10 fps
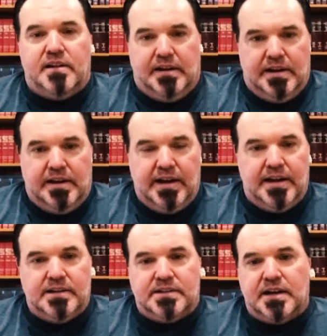And
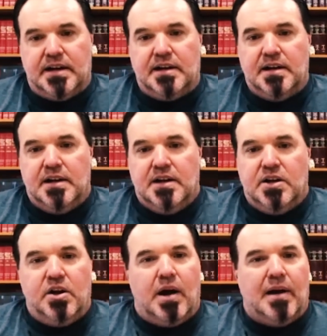I
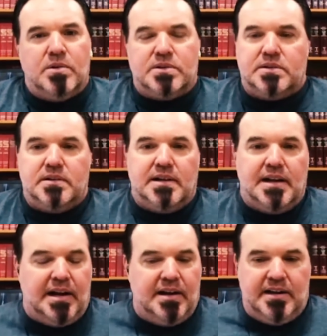
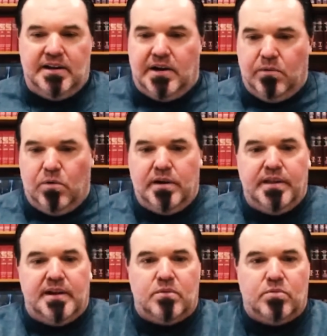won
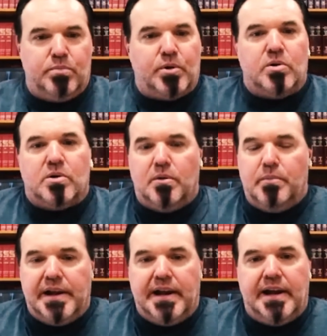the Roberto
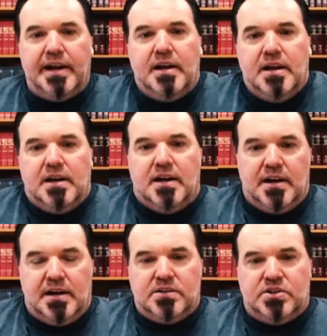Clemente
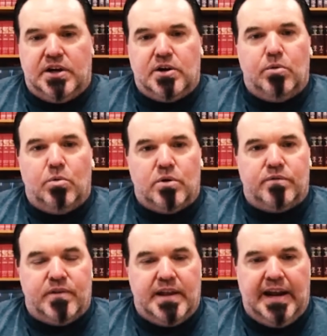charity award
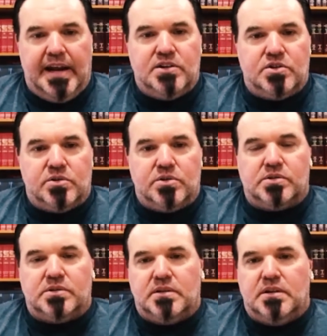for the
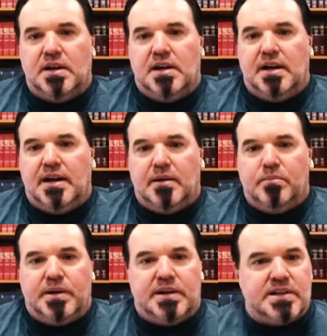Angels,
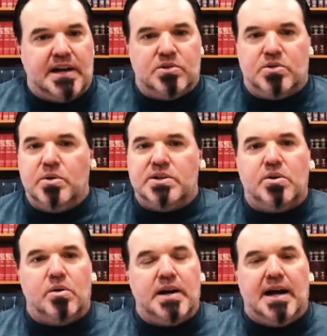because I was always
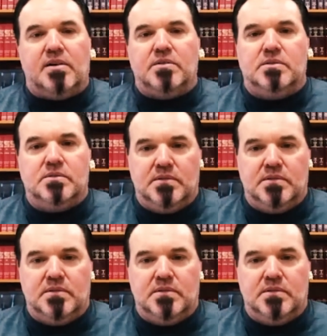going out and